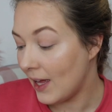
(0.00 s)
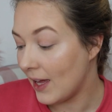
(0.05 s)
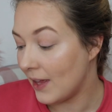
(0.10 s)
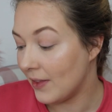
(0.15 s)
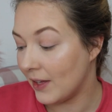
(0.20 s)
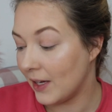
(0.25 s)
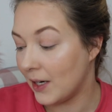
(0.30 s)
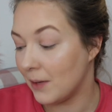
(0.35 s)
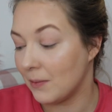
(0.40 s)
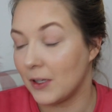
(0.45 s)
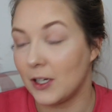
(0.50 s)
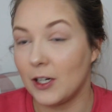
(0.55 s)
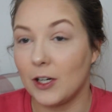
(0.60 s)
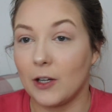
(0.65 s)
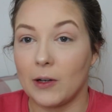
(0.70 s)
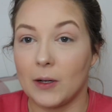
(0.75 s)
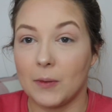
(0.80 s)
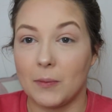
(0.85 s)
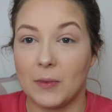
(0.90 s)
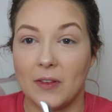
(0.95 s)
And then I'm going to
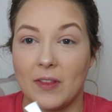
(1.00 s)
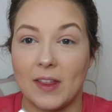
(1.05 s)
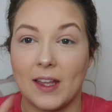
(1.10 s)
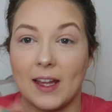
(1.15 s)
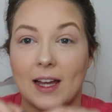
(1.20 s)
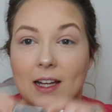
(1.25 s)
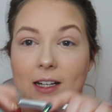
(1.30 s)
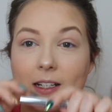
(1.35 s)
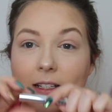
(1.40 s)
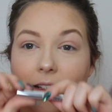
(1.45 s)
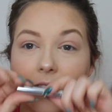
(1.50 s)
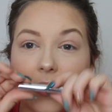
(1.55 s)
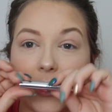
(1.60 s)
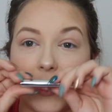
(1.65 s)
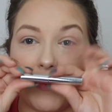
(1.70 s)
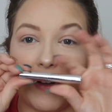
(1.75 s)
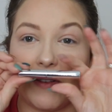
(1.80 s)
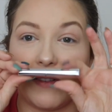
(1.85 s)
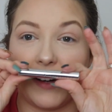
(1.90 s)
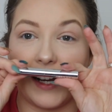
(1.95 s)
go in with the
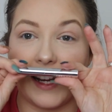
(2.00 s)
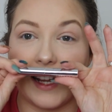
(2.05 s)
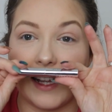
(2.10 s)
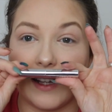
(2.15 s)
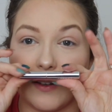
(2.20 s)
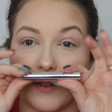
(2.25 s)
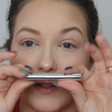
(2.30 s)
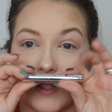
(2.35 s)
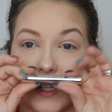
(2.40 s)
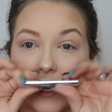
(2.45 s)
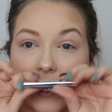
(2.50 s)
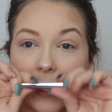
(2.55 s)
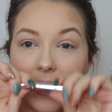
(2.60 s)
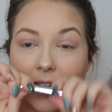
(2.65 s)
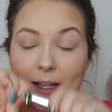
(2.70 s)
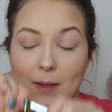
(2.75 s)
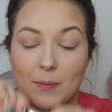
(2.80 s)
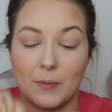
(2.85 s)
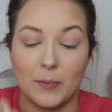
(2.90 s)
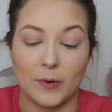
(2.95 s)
Anastasia Beverly Hills
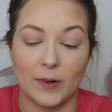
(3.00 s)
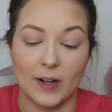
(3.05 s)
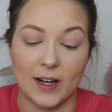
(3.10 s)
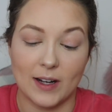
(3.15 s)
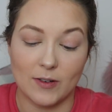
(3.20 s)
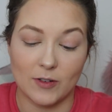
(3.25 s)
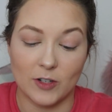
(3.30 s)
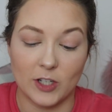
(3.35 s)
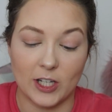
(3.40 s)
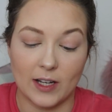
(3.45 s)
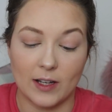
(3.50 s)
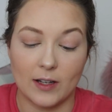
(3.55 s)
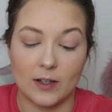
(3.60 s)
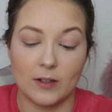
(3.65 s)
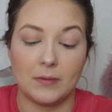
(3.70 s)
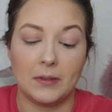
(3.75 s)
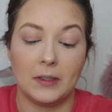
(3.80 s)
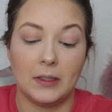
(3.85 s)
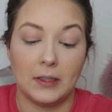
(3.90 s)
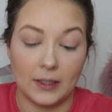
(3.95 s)
Clear Brow
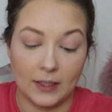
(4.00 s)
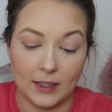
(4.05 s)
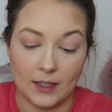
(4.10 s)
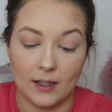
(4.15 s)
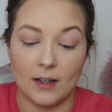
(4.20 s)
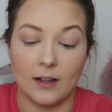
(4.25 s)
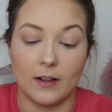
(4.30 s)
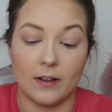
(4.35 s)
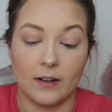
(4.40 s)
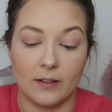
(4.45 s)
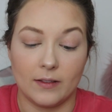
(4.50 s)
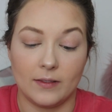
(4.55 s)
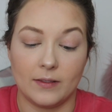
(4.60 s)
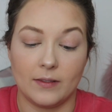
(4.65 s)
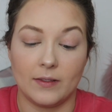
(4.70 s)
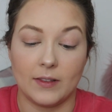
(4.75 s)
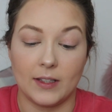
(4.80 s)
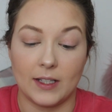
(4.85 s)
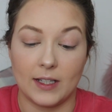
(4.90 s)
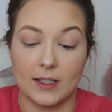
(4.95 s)
Gel.
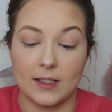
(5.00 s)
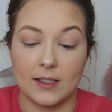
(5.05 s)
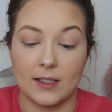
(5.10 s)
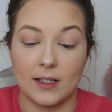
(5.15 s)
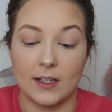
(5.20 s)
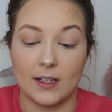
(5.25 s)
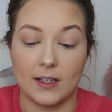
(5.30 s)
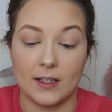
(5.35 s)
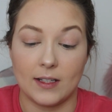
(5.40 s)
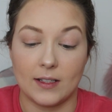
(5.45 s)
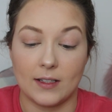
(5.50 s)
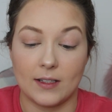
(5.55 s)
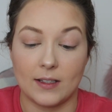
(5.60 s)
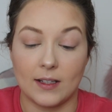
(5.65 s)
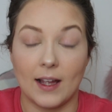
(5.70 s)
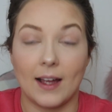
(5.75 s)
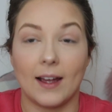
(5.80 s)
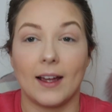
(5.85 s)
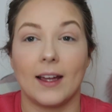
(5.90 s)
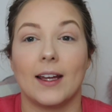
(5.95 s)
This is
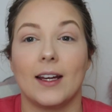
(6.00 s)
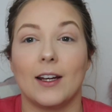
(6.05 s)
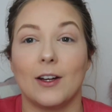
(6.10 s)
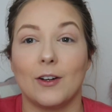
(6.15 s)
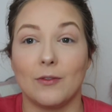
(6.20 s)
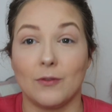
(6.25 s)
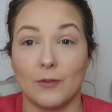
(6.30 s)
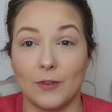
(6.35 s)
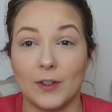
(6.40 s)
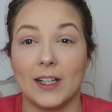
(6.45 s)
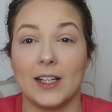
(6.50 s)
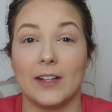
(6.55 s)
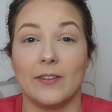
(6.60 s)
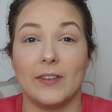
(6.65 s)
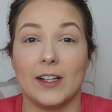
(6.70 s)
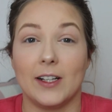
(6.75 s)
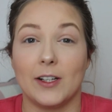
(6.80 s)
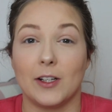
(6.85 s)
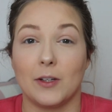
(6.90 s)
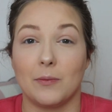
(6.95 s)
a really,
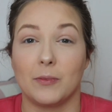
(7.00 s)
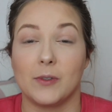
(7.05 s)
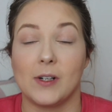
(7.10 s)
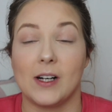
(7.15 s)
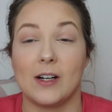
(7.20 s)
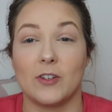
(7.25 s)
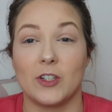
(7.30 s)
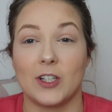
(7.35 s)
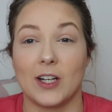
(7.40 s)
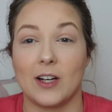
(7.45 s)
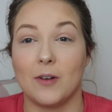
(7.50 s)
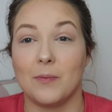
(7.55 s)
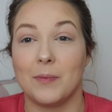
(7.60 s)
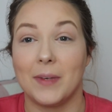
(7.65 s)
really good brow gel.